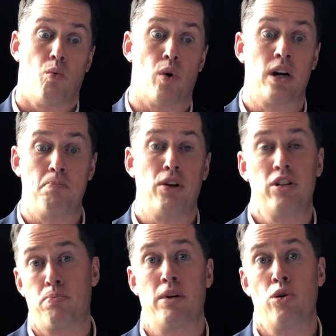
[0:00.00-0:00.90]
we're going to build
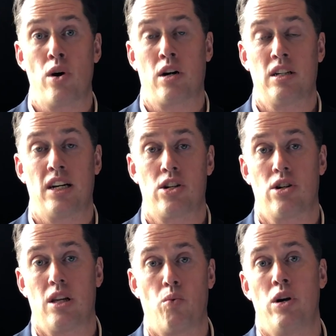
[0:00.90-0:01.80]
this brand new
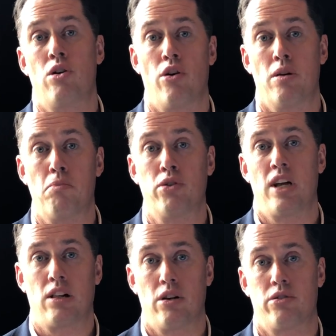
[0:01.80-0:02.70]
architecture that we call the
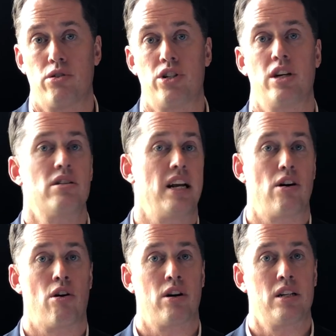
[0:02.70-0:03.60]
multi-clustered shared
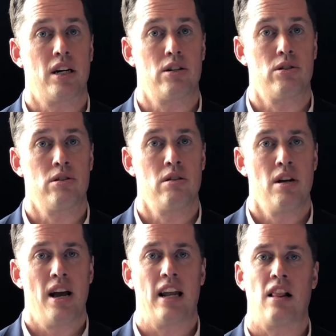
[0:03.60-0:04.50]
data architecture
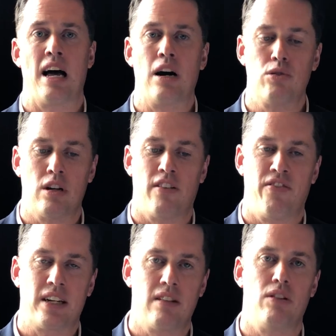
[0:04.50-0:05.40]
and, allow, and
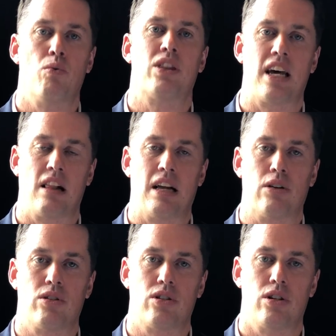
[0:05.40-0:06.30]
effectively what that
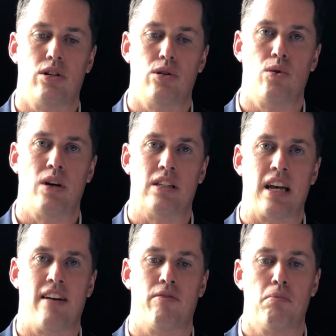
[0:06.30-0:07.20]
allows us to do is
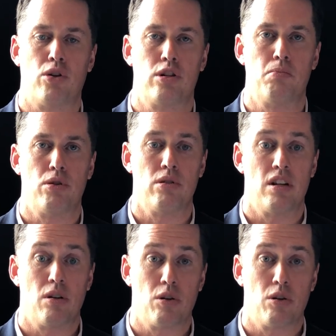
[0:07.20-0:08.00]
have multiple